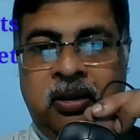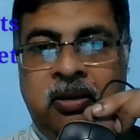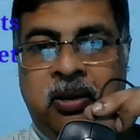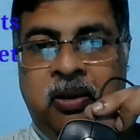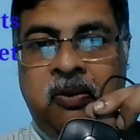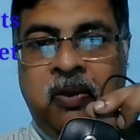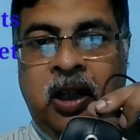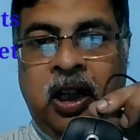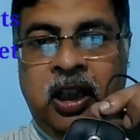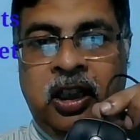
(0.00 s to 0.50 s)
A
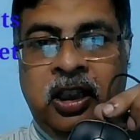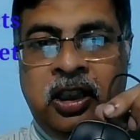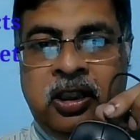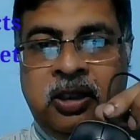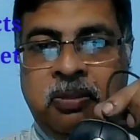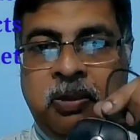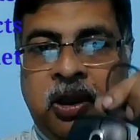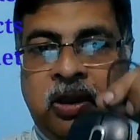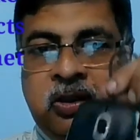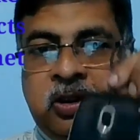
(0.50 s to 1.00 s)

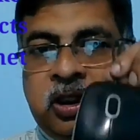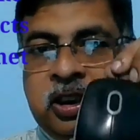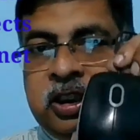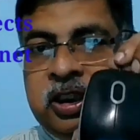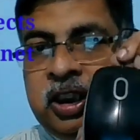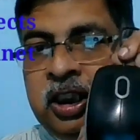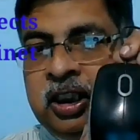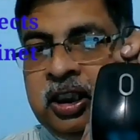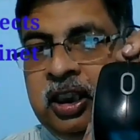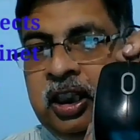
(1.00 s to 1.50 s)
wireless mouse is
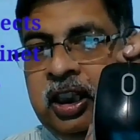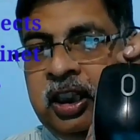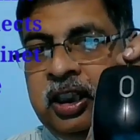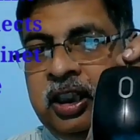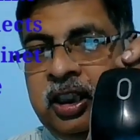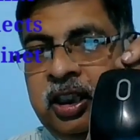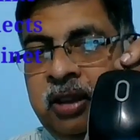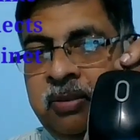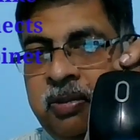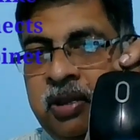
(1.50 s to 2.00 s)
just
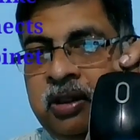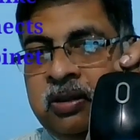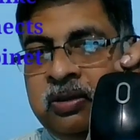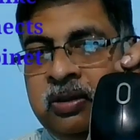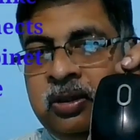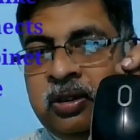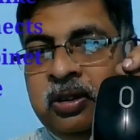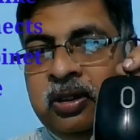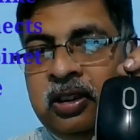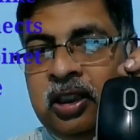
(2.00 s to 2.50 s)
like a
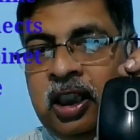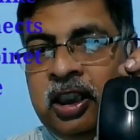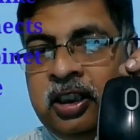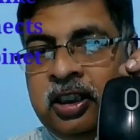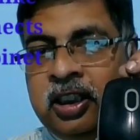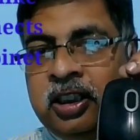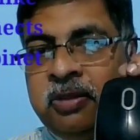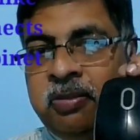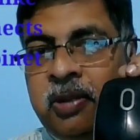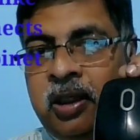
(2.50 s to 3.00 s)
mouse, like
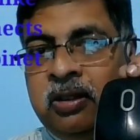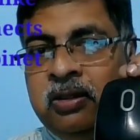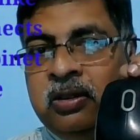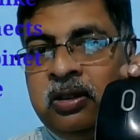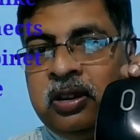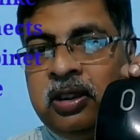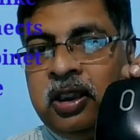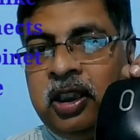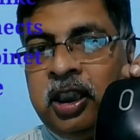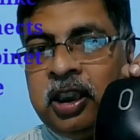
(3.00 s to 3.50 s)
this
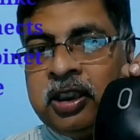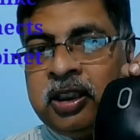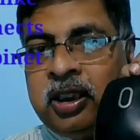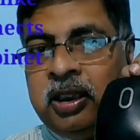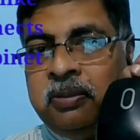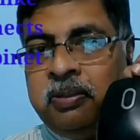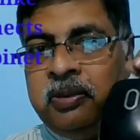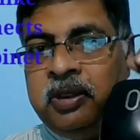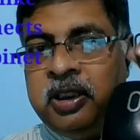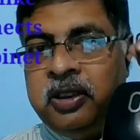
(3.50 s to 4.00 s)
mouse,
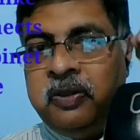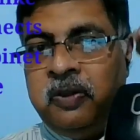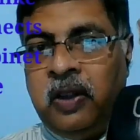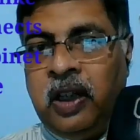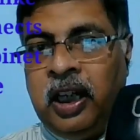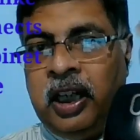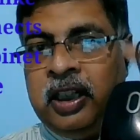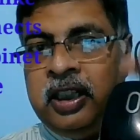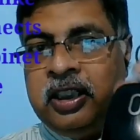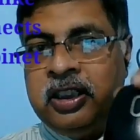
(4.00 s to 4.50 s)
except this
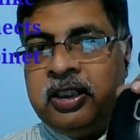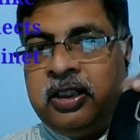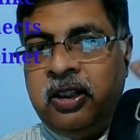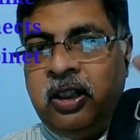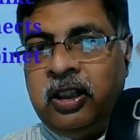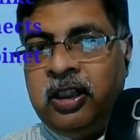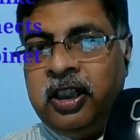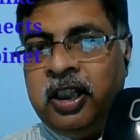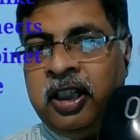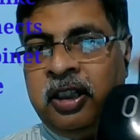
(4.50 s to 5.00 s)
wire is
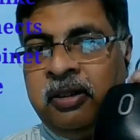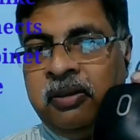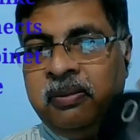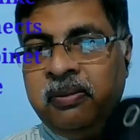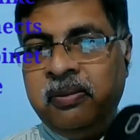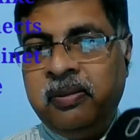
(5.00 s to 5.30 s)
not there.